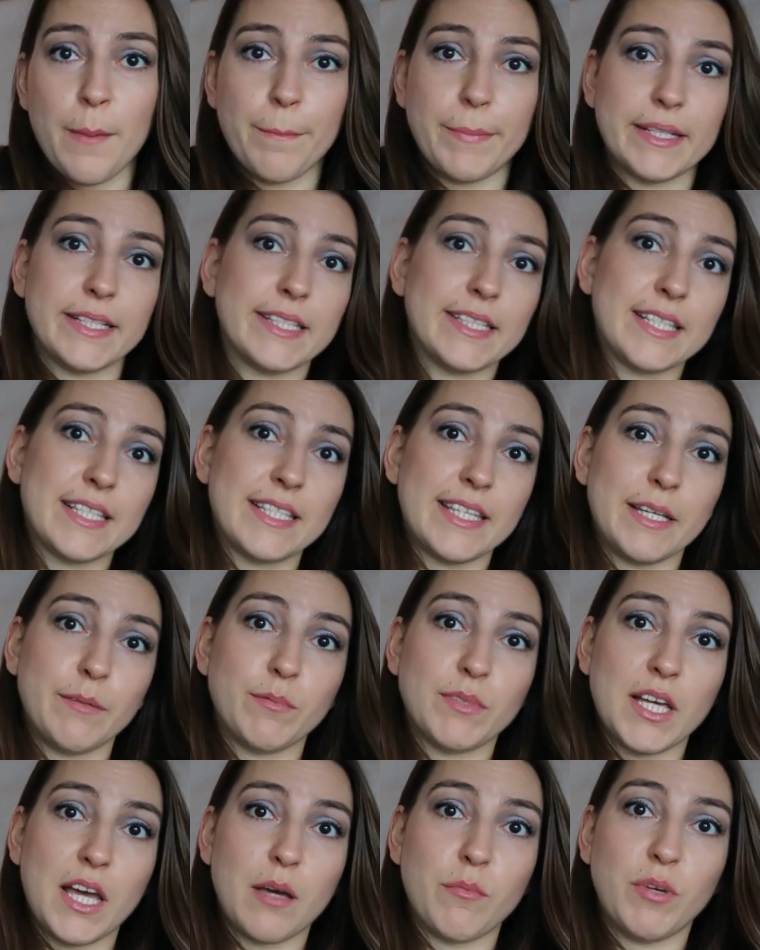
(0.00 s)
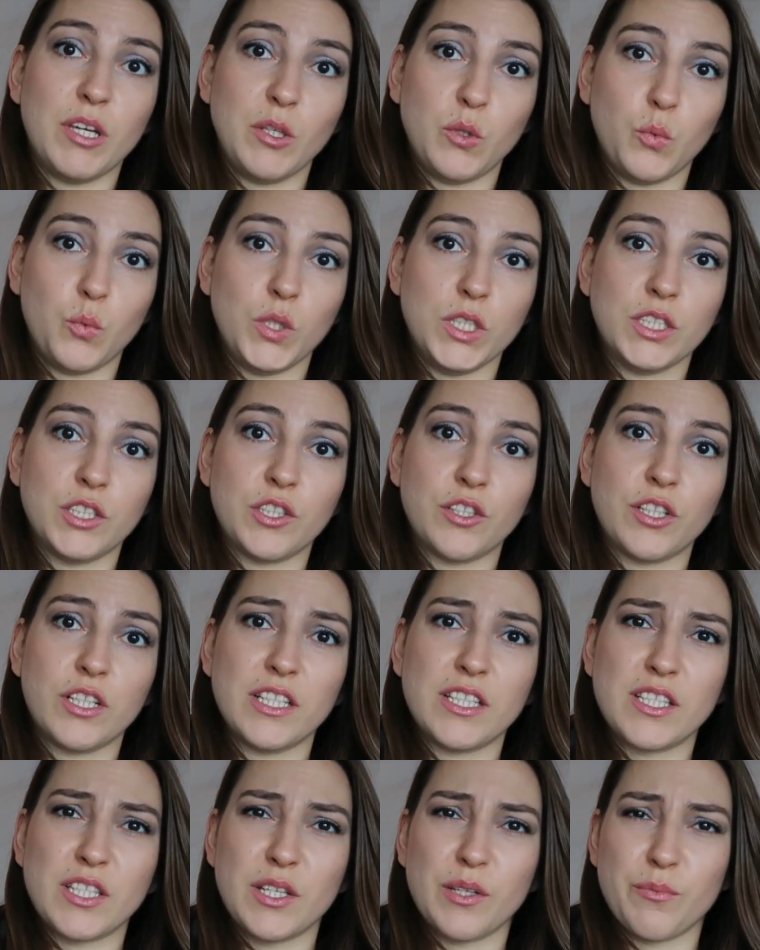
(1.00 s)
but at the same time in winter
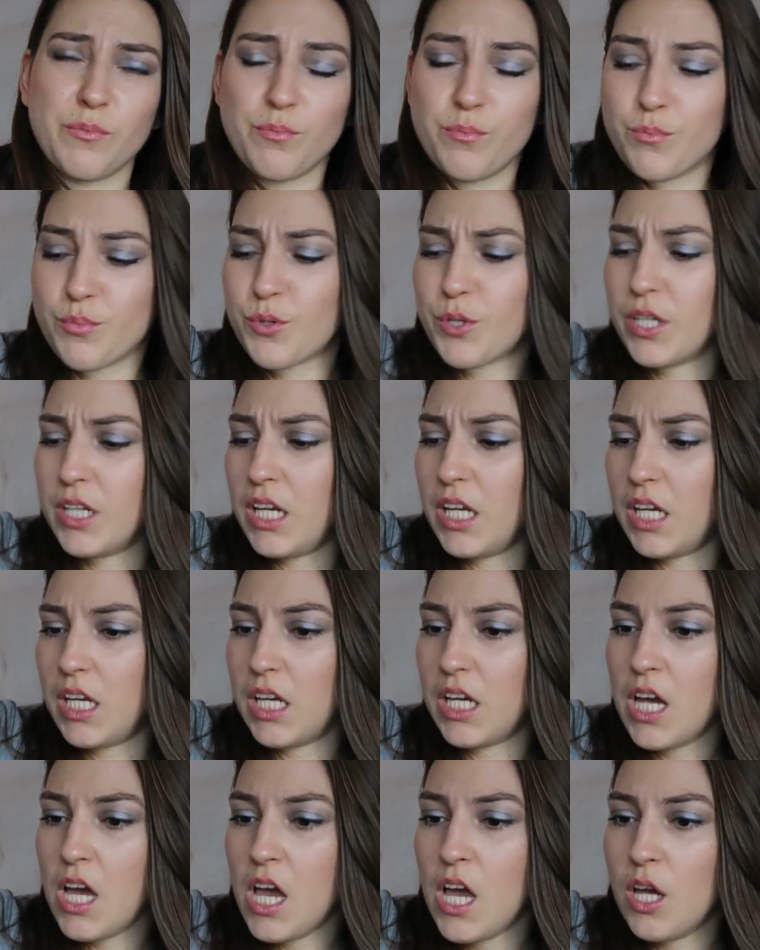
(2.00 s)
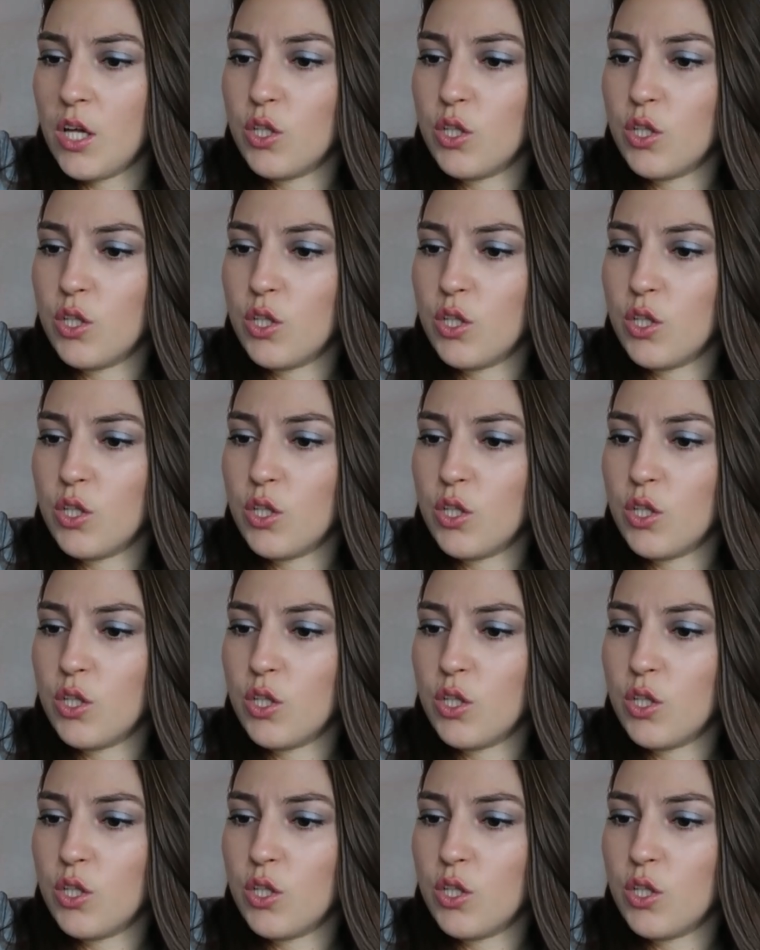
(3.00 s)
it's a pretty